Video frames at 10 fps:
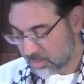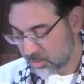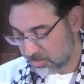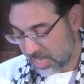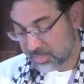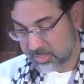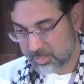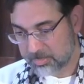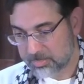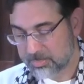humanity.
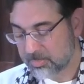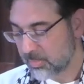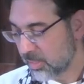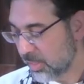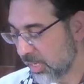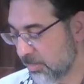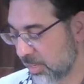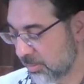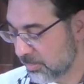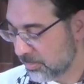Amen.